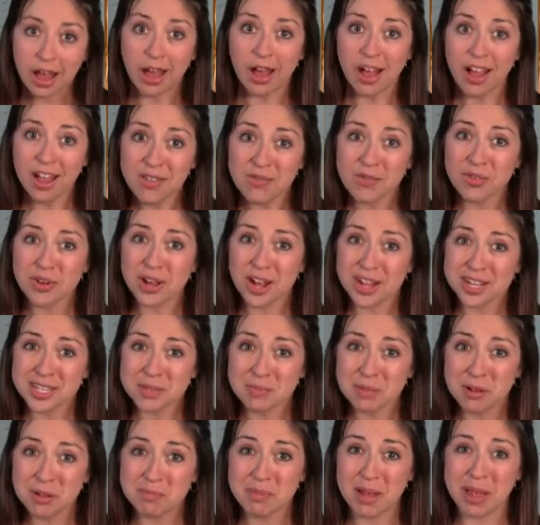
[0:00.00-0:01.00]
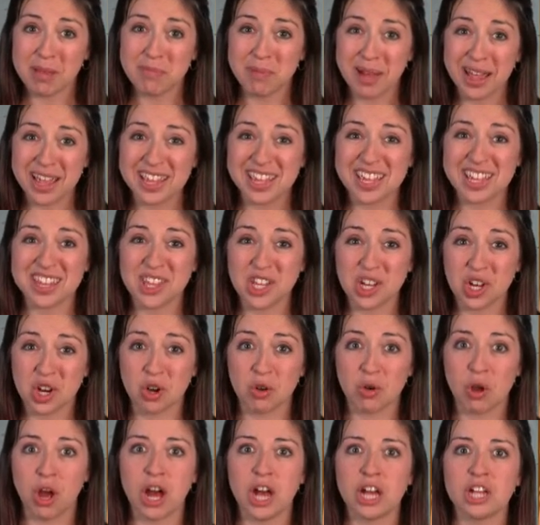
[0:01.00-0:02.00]
I forgot to put my bike in the
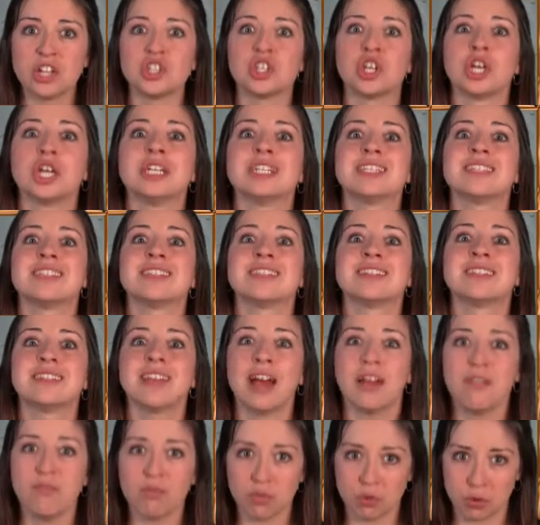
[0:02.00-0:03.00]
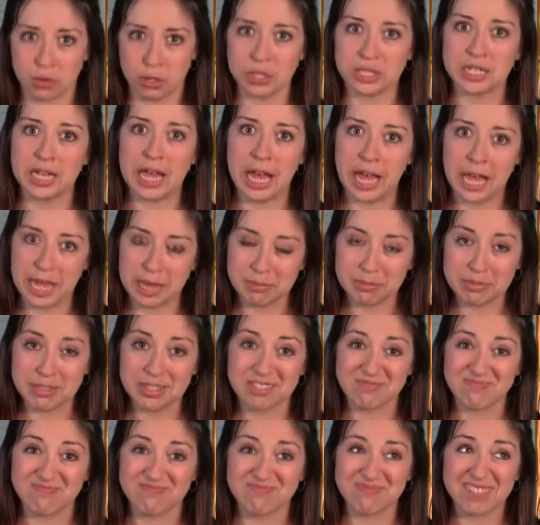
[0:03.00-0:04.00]
garage several
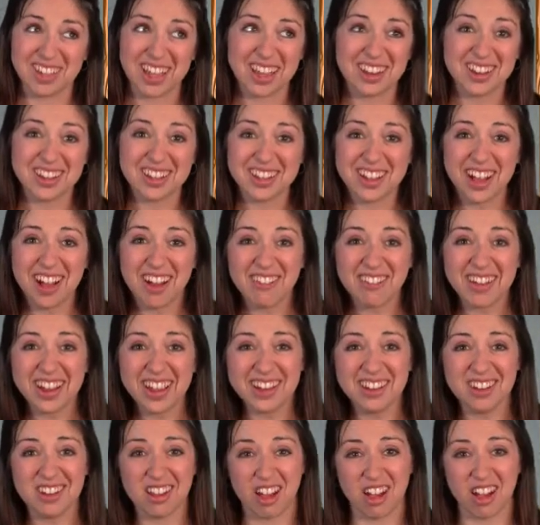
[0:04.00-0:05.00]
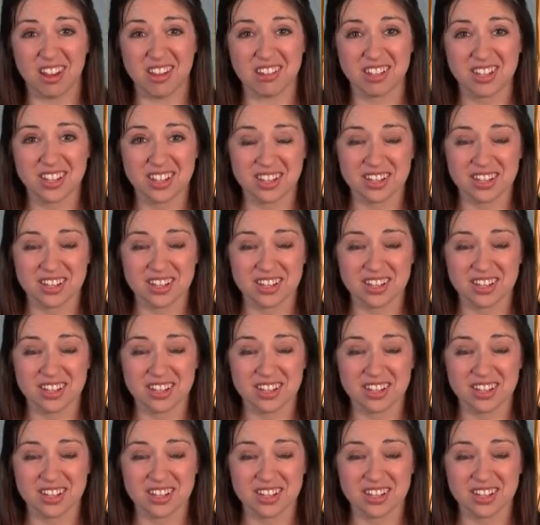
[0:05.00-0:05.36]
times, and it got rained on.